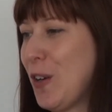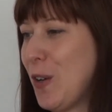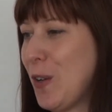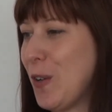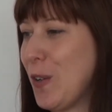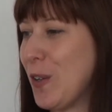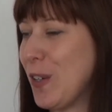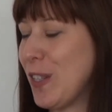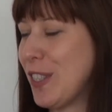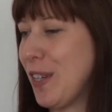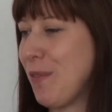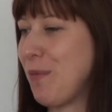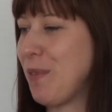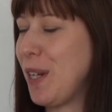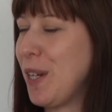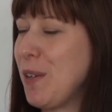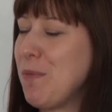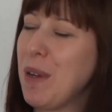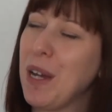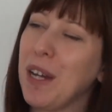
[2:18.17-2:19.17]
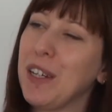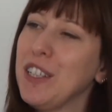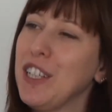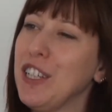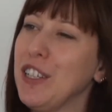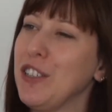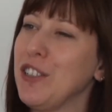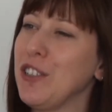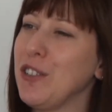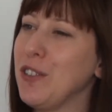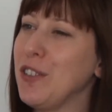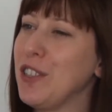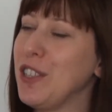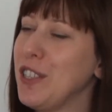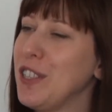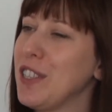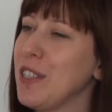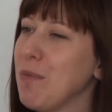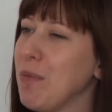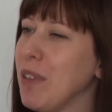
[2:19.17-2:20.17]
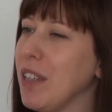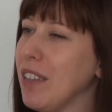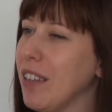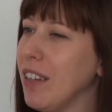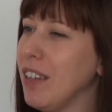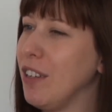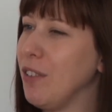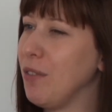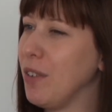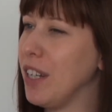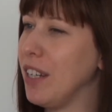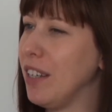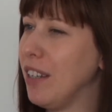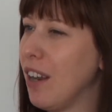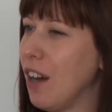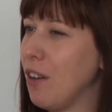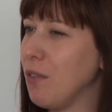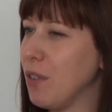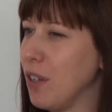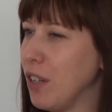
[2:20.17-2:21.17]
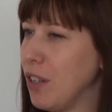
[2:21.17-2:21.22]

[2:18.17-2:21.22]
or something a bit unusual, do something that you really love,